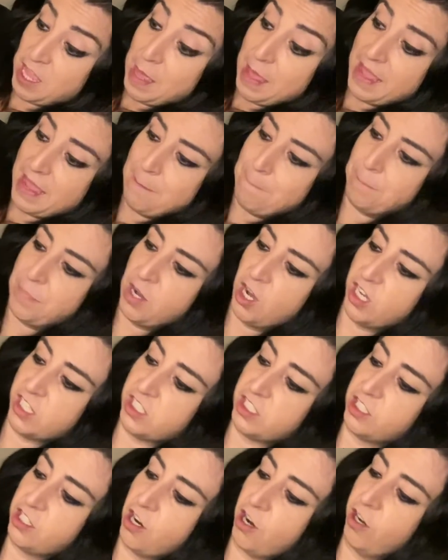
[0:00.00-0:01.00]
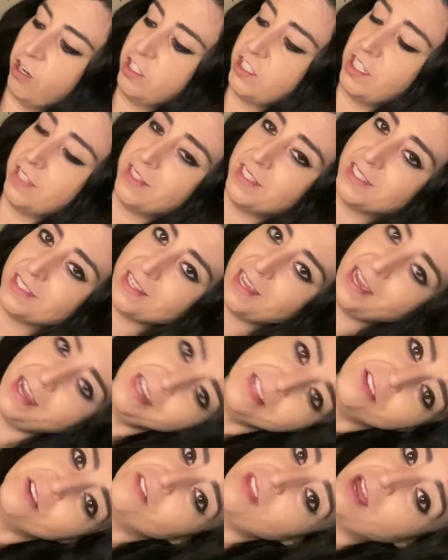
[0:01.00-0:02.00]
embossed cards on the
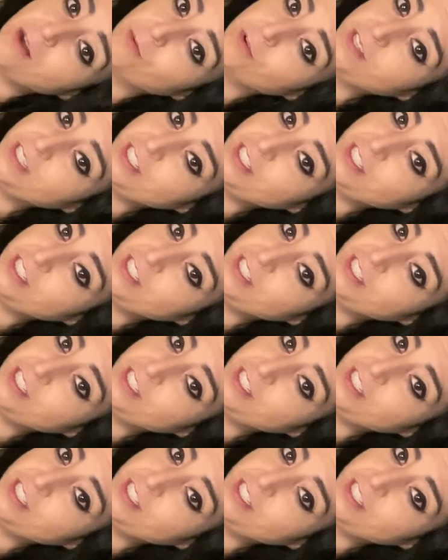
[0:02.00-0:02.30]
side, they're that really